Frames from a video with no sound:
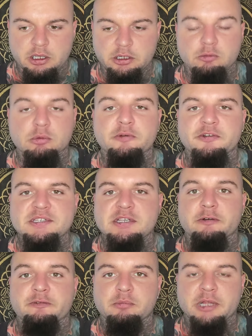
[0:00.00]
you know, remove
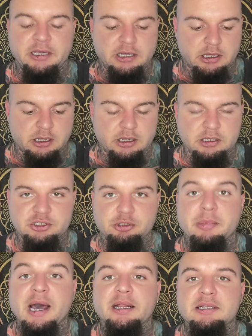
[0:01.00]
yourself from like a, a
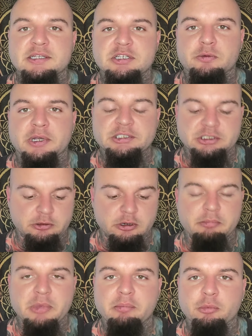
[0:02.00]
traumatic situation
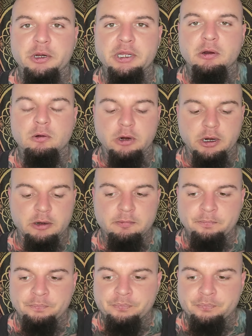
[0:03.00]
or a memory or